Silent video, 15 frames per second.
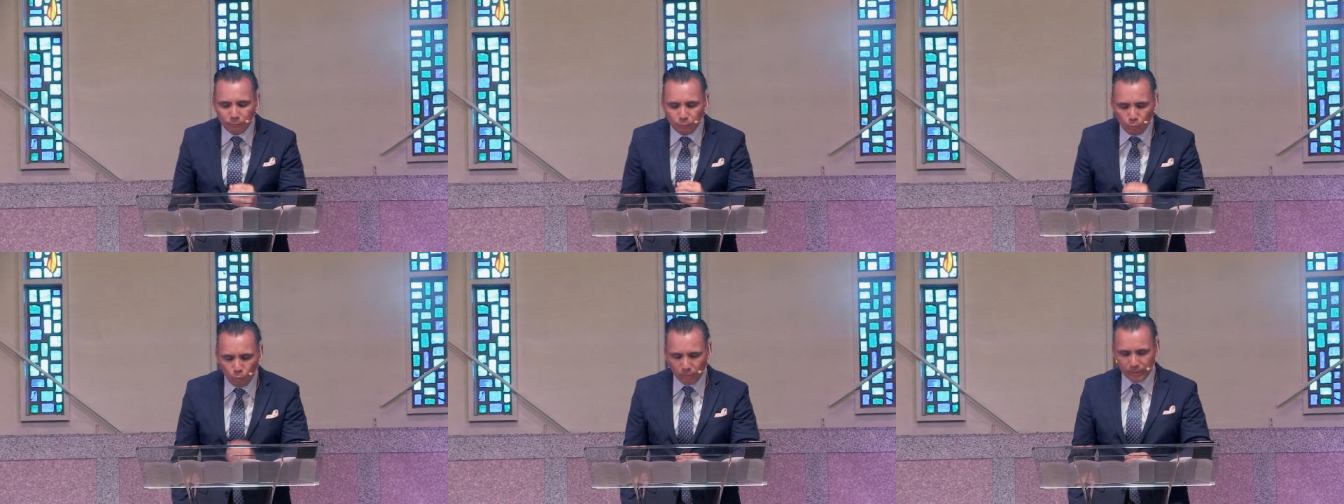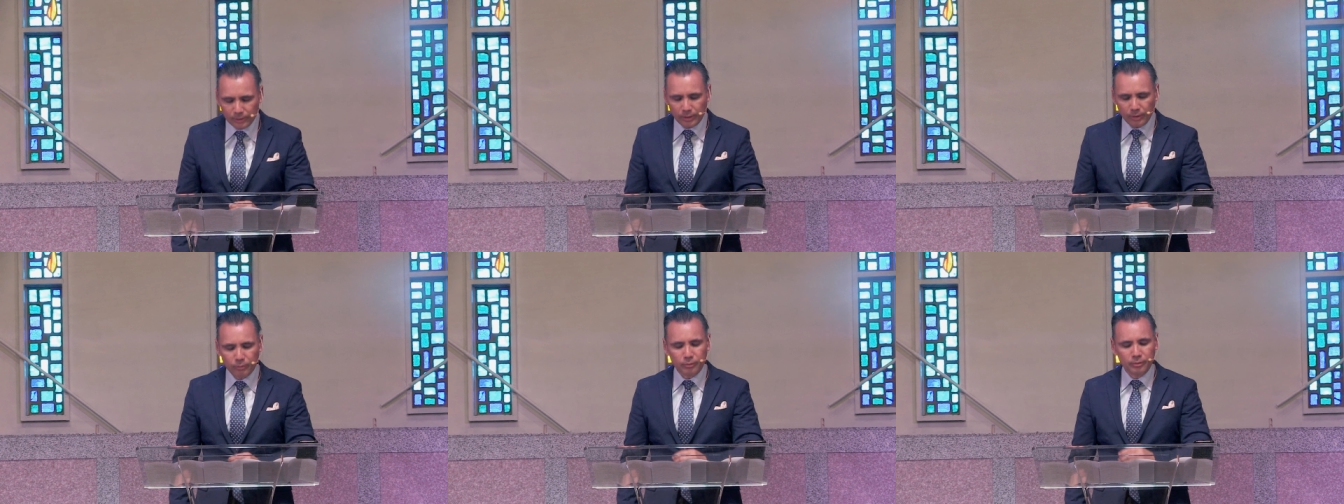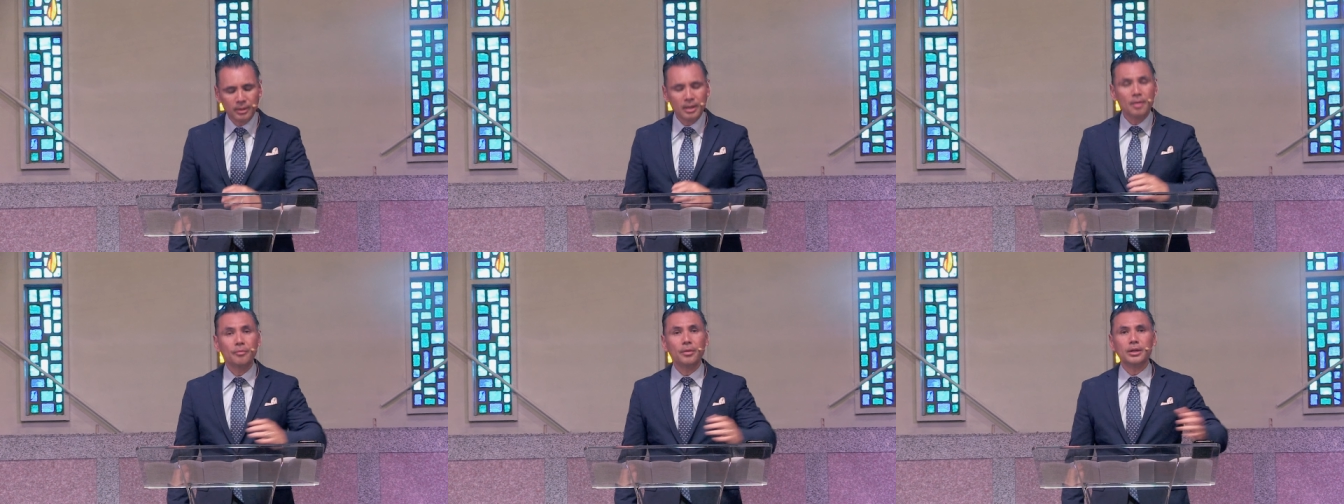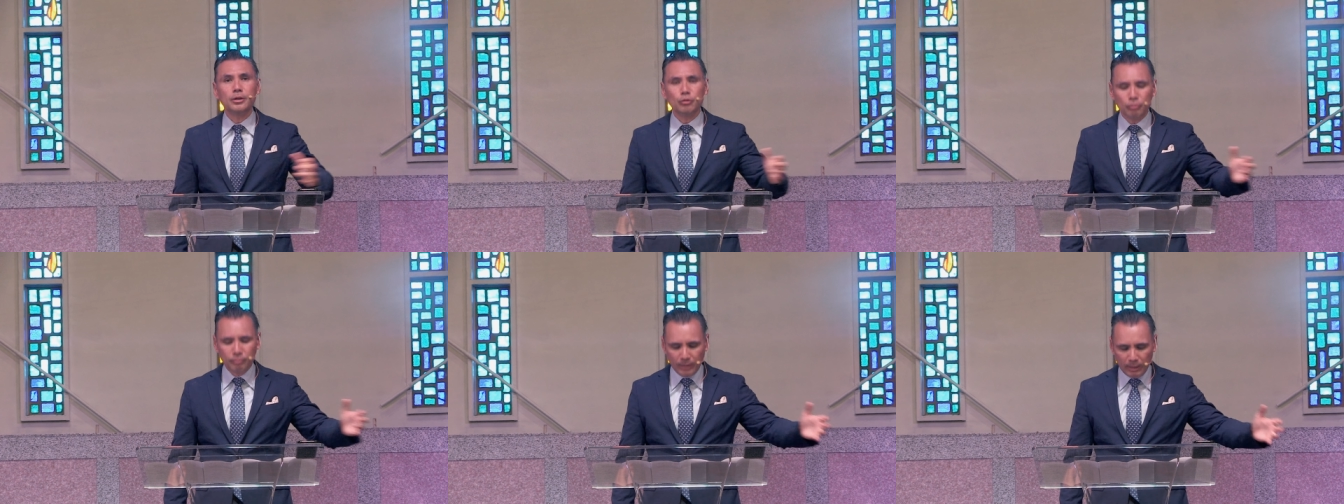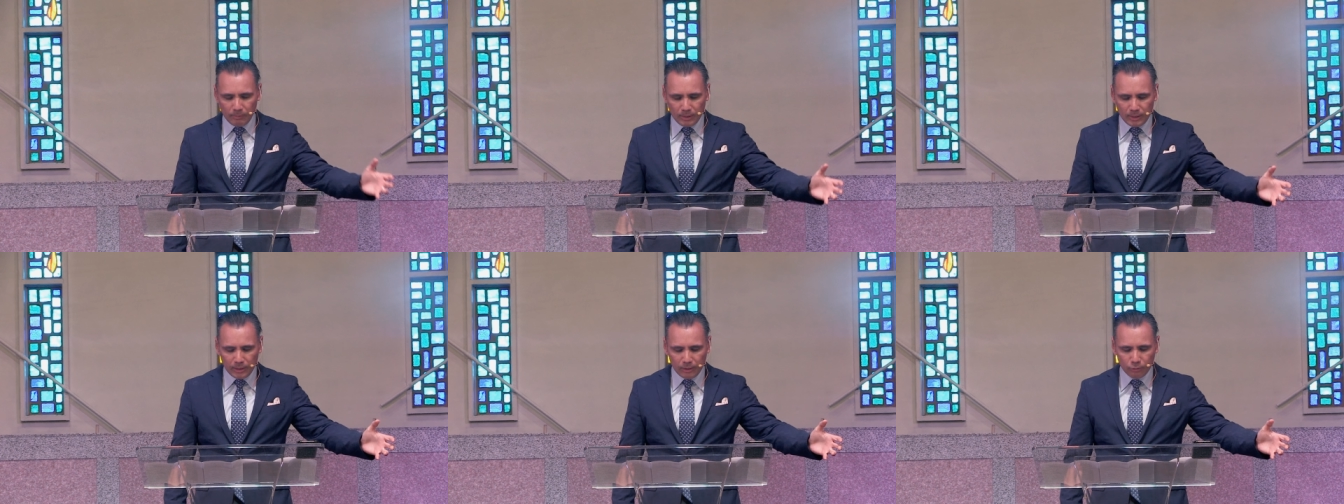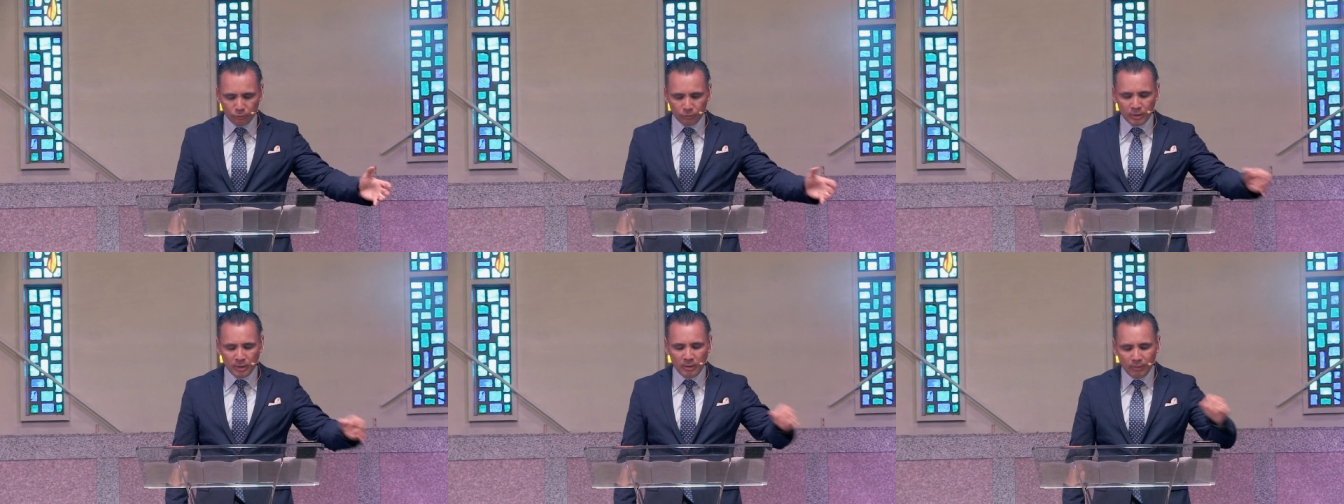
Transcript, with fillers: for one another that you may be healed.